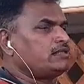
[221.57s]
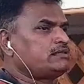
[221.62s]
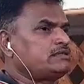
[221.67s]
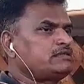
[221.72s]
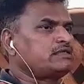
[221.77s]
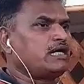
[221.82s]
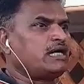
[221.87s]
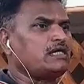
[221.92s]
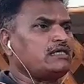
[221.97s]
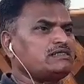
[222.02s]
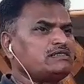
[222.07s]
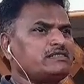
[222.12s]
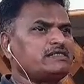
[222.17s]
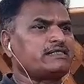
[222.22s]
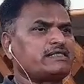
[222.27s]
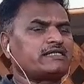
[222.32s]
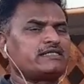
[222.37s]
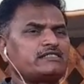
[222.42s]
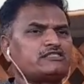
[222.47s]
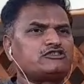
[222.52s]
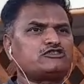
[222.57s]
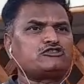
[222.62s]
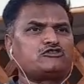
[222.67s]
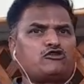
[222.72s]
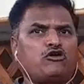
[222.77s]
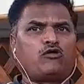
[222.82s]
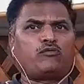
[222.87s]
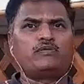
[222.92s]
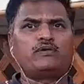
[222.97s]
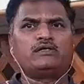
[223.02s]
Charles Dickens'
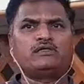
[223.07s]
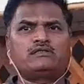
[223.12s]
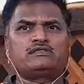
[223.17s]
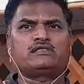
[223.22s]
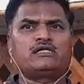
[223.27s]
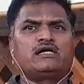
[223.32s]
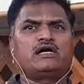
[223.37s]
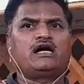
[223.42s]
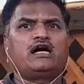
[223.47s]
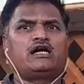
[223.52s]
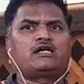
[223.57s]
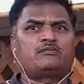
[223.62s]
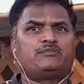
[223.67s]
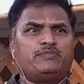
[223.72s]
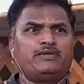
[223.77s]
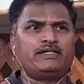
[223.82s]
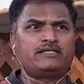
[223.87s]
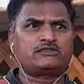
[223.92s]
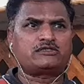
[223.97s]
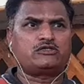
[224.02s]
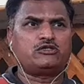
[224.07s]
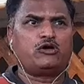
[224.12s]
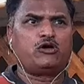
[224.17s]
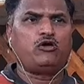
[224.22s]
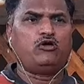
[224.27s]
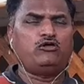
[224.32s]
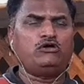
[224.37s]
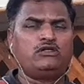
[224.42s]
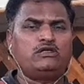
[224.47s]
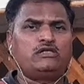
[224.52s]
novels are based
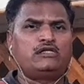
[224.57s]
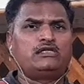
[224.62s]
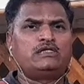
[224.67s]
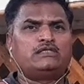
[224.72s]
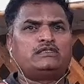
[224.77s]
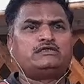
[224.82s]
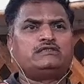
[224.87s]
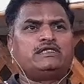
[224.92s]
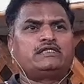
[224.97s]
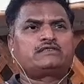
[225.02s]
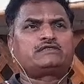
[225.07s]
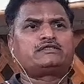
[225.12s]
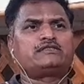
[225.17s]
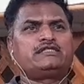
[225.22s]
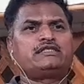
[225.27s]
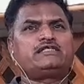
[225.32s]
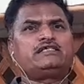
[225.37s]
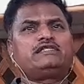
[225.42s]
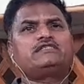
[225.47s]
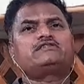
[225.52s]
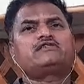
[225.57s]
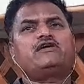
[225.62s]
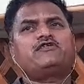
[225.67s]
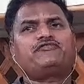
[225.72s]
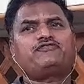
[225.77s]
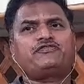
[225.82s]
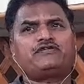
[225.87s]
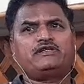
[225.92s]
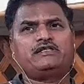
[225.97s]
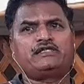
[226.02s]
on the cities
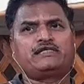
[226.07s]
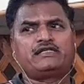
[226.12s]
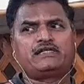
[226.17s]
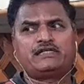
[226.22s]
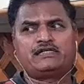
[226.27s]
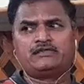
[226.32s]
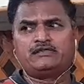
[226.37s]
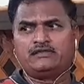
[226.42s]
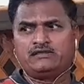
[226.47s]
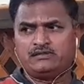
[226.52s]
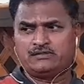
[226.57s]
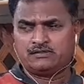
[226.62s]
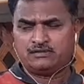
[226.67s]
of England,